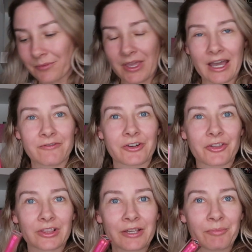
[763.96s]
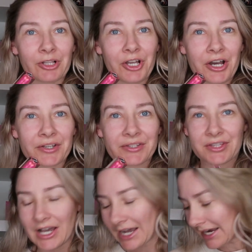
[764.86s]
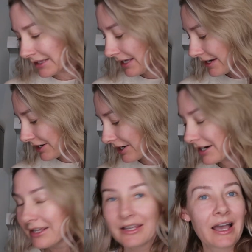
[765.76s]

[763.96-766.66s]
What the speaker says: that we have are the lip gloss, the highlighter.